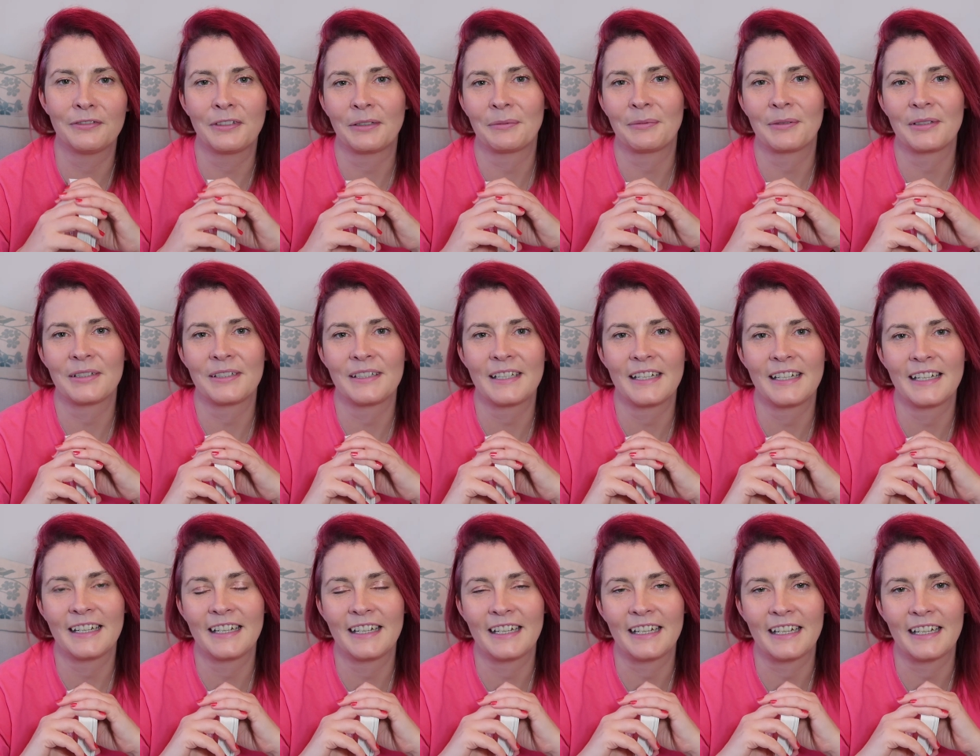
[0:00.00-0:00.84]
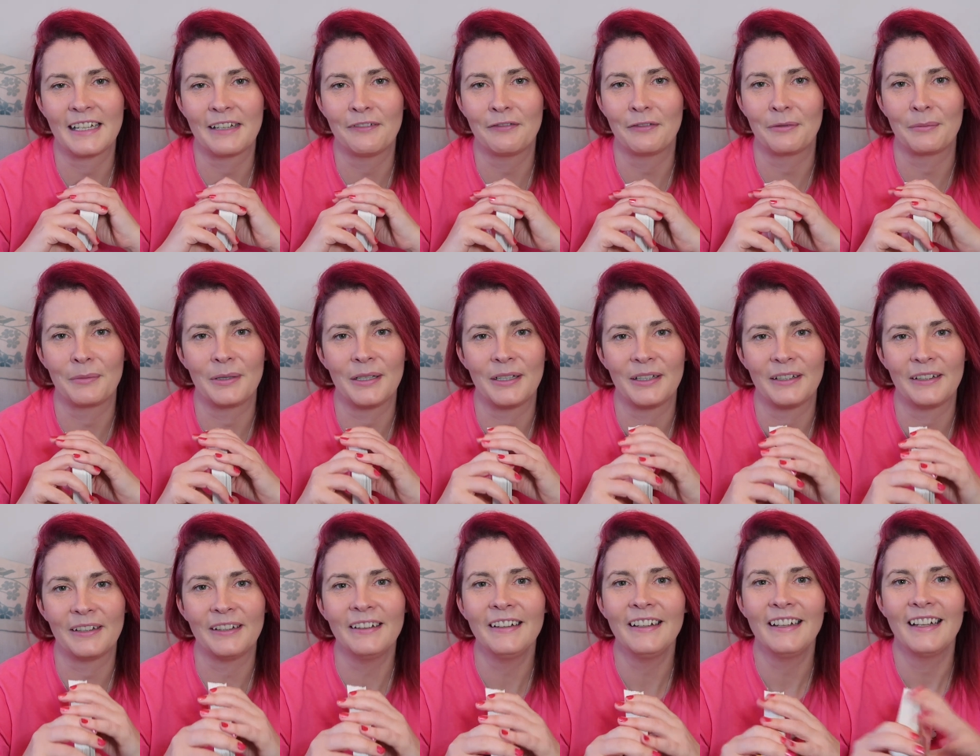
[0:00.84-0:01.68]
fabulous to hear from
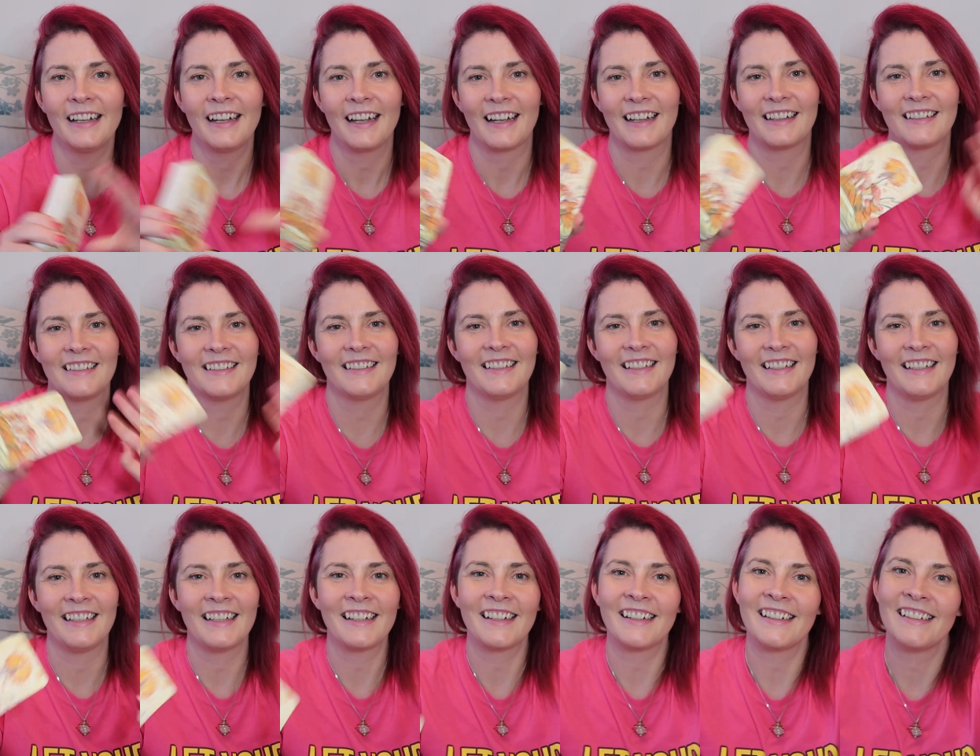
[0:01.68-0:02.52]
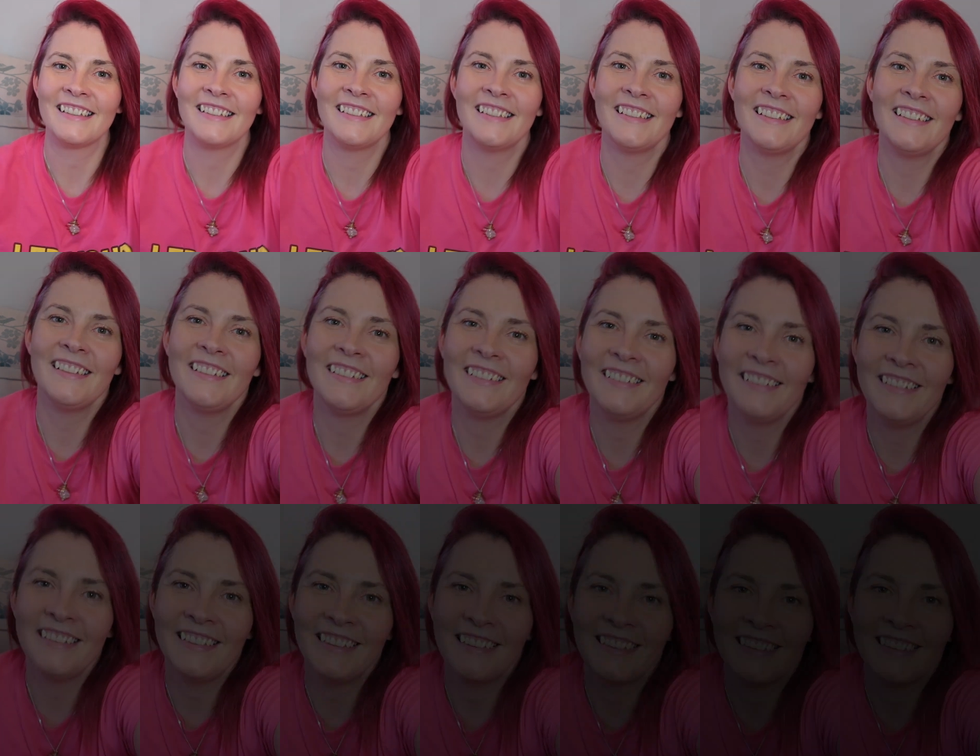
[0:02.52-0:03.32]
you and see you guys soon.